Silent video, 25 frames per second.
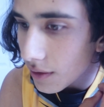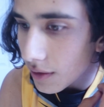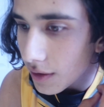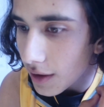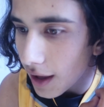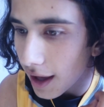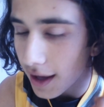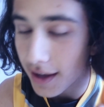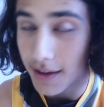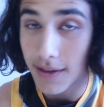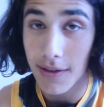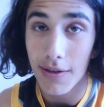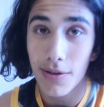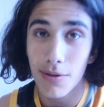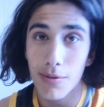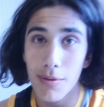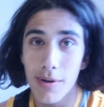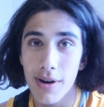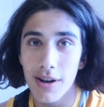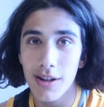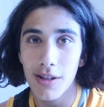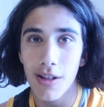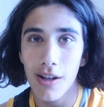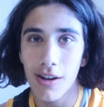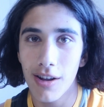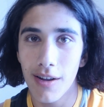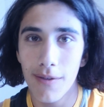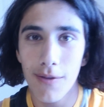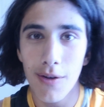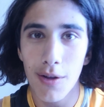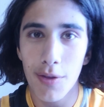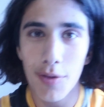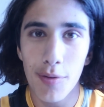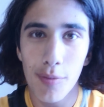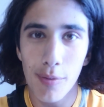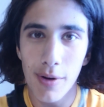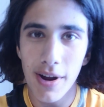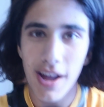it's 3 o'clock. I've
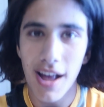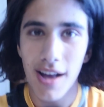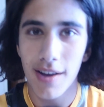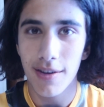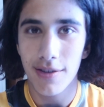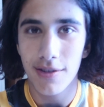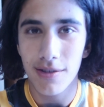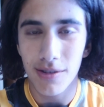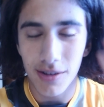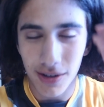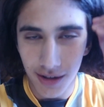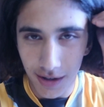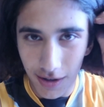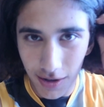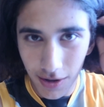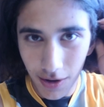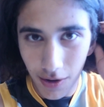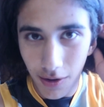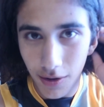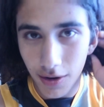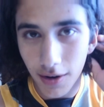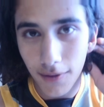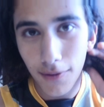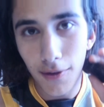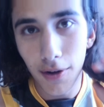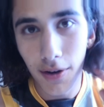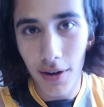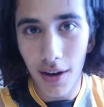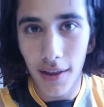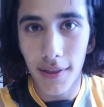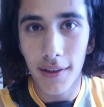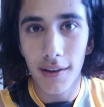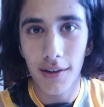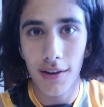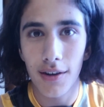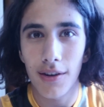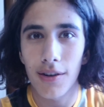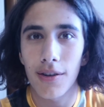got 3 hours till I gotta go and I've got
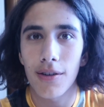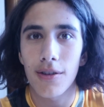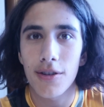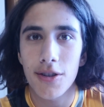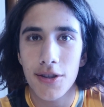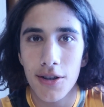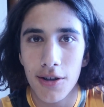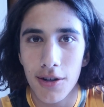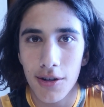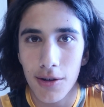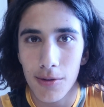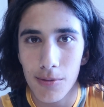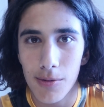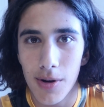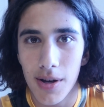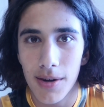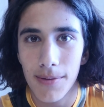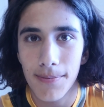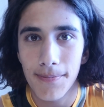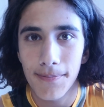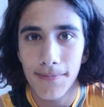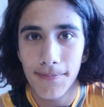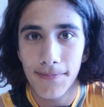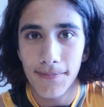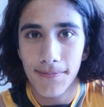nothing to do, so I'm gonna run.